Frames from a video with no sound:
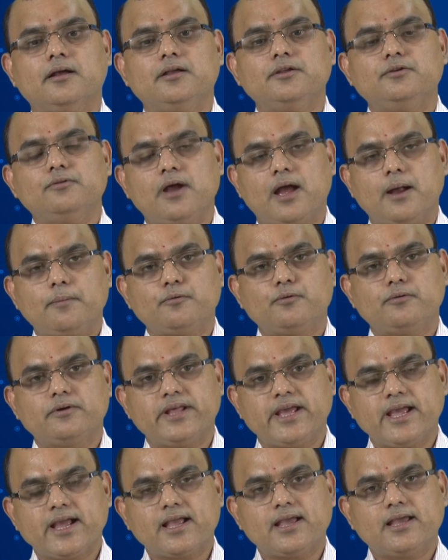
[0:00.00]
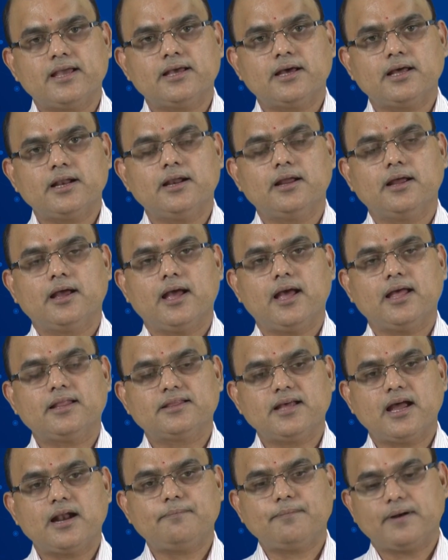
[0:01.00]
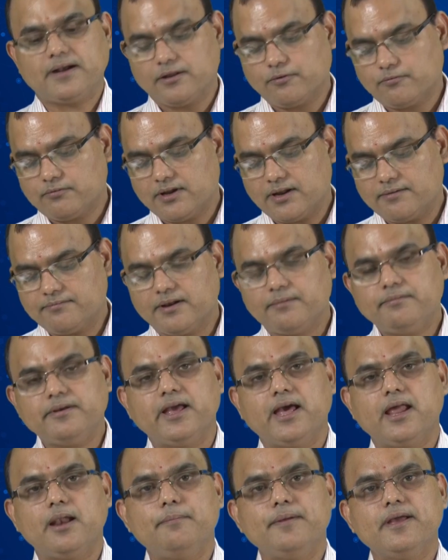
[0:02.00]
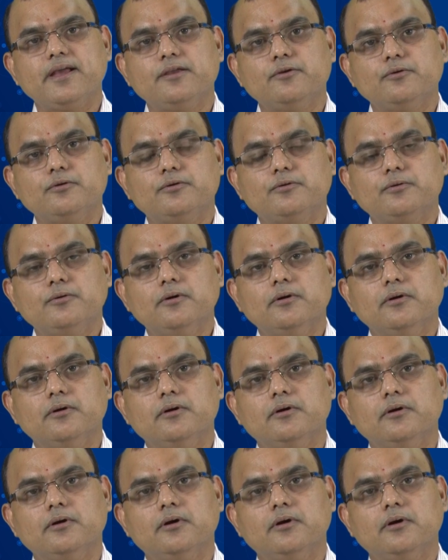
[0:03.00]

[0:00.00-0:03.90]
you have to take care, and that particular will be helping you to